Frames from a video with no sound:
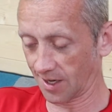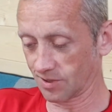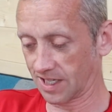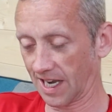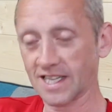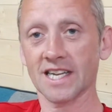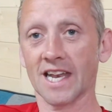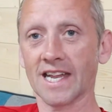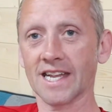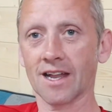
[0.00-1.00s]
It was glitching.
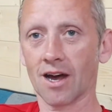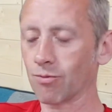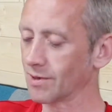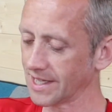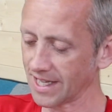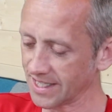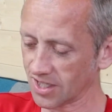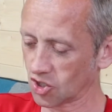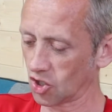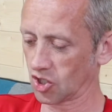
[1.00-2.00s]
I did. Oh, this
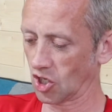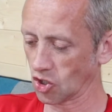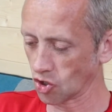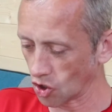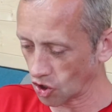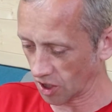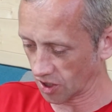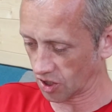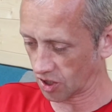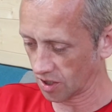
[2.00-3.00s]
is just a
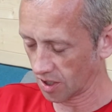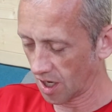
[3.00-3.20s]
nuisance.